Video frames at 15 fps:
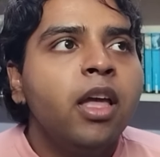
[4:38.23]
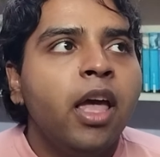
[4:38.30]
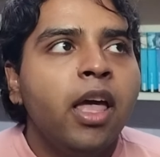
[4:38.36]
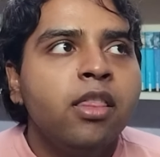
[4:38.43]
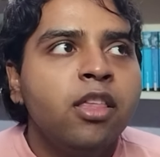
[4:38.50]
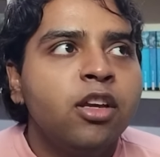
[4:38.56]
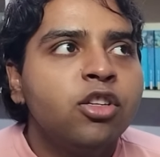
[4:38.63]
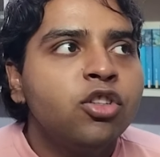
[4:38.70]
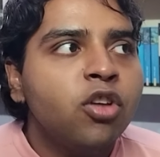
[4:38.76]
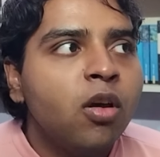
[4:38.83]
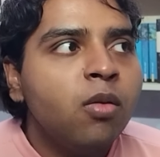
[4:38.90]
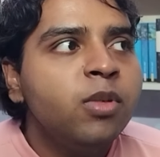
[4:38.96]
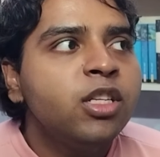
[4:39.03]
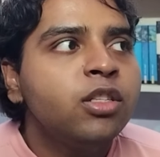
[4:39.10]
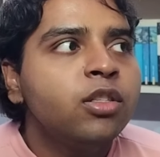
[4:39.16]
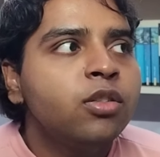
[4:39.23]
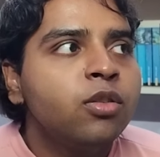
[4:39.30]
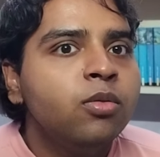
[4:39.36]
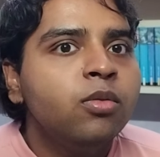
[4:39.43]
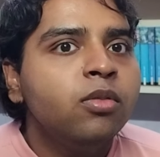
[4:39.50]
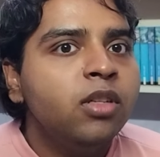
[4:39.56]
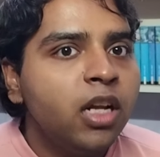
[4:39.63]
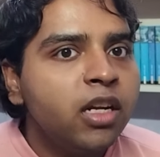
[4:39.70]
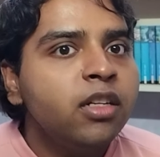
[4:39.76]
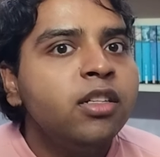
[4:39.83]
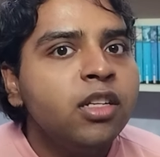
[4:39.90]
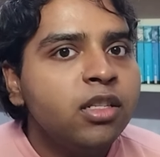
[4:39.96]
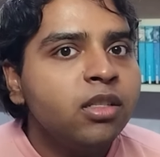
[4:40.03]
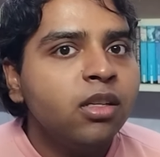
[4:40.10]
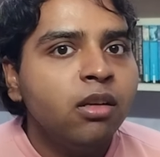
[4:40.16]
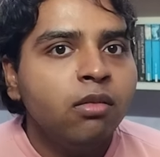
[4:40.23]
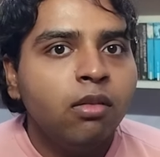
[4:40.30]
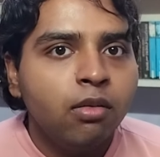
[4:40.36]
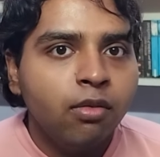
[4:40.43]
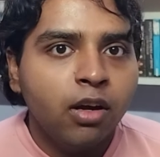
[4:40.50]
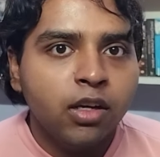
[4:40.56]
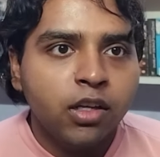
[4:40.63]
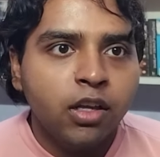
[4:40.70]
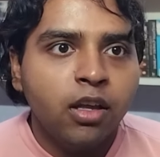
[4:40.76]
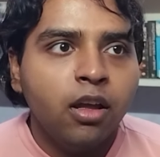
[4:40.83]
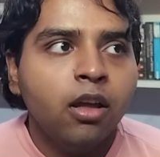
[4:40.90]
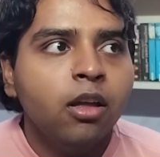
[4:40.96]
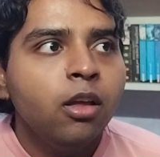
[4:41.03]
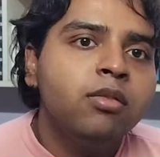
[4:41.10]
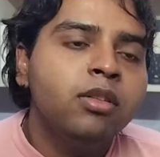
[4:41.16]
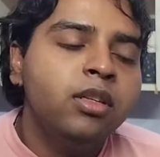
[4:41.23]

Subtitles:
and their job is to learn this silver working.